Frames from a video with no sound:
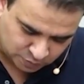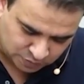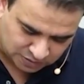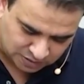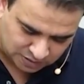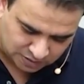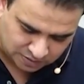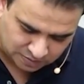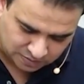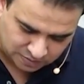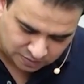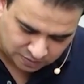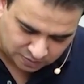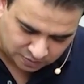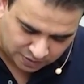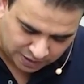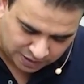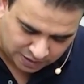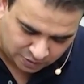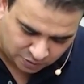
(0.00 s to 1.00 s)
with the
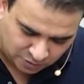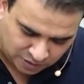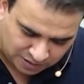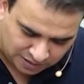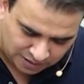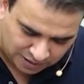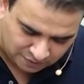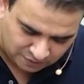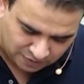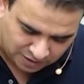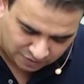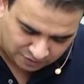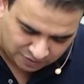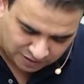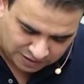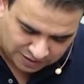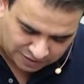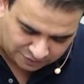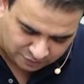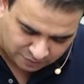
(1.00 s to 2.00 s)
right colic, and we have a
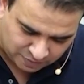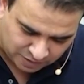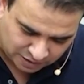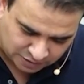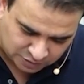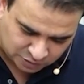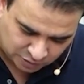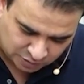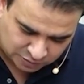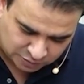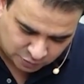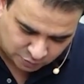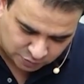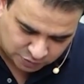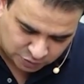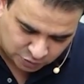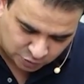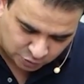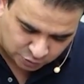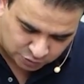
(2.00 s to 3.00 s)
left branch also
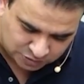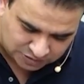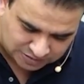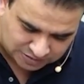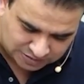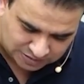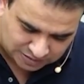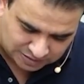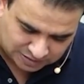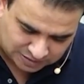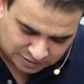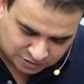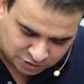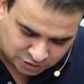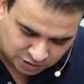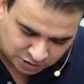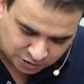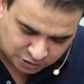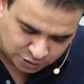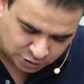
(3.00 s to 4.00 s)
which goes till the
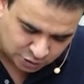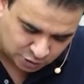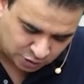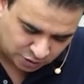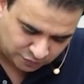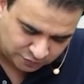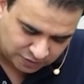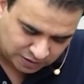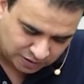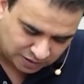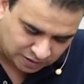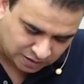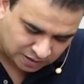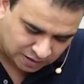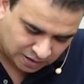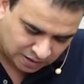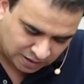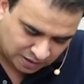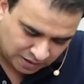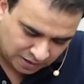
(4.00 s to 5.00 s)
junction of the
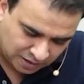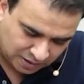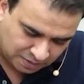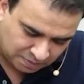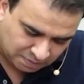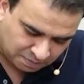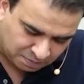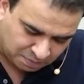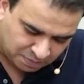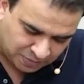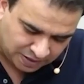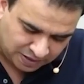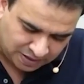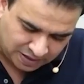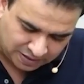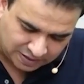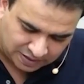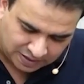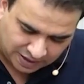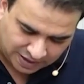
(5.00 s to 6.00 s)

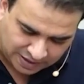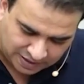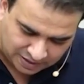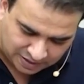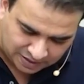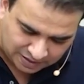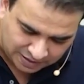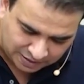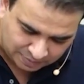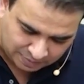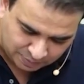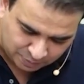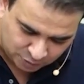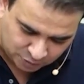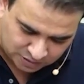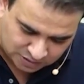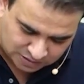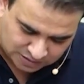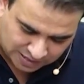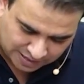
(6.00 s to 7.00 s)
midgut and hindgut. Let me
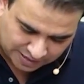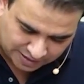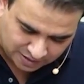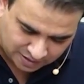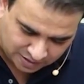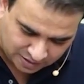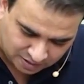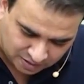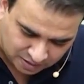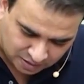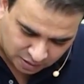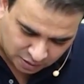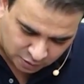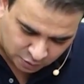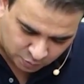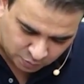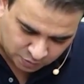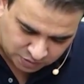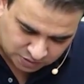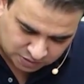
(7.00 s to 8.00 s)
put this line here
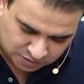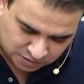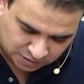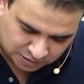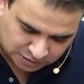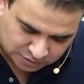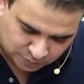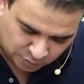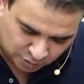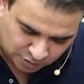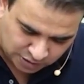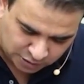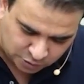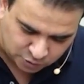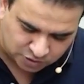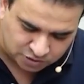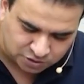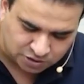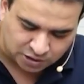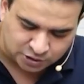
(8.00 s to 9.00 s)
which is corresponding to
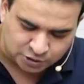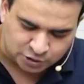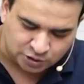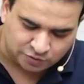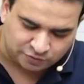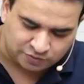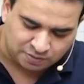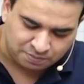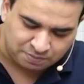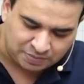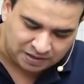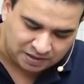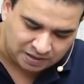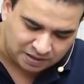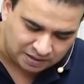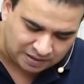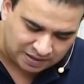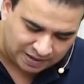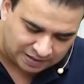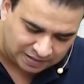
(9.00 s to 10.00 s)
the junction of the
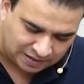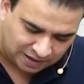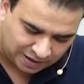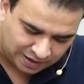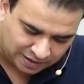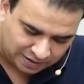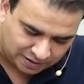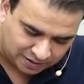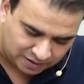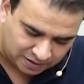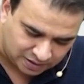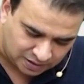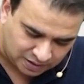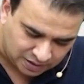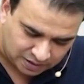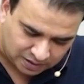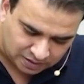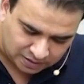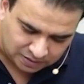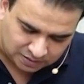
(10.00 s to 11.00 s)
midgut and the hindgut.
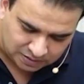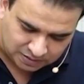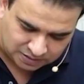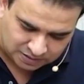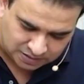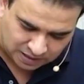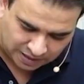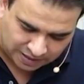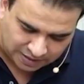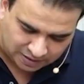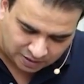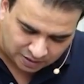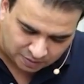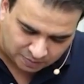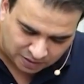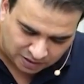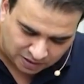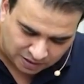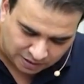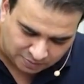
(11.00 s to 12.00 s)
This is the hindgut
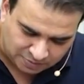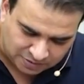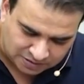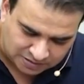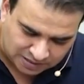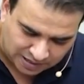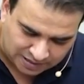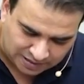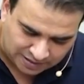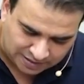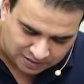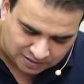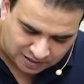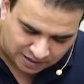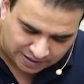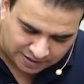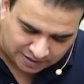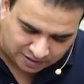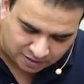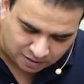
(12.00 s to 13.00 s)
part. Let me just highlight the
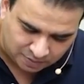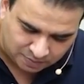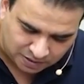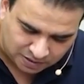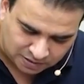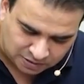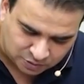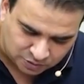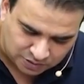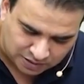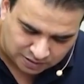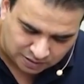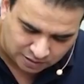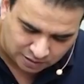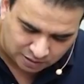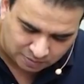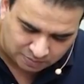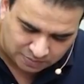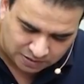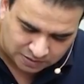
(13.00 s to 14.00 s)
hindgut part so that it
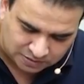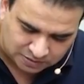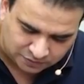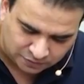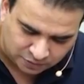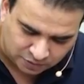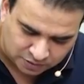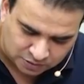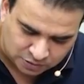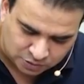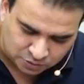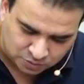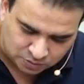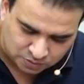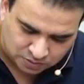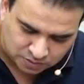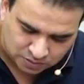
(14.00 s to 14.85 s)
will be easy for us to